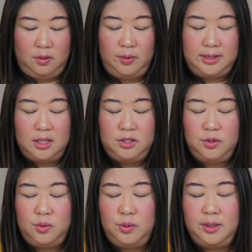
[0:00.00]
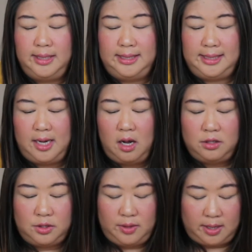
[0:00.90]
What's also cool is it
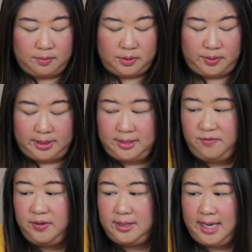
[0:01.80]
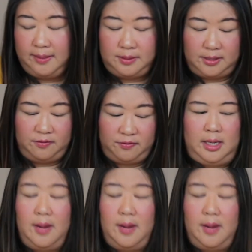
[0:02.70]
also comes with different types of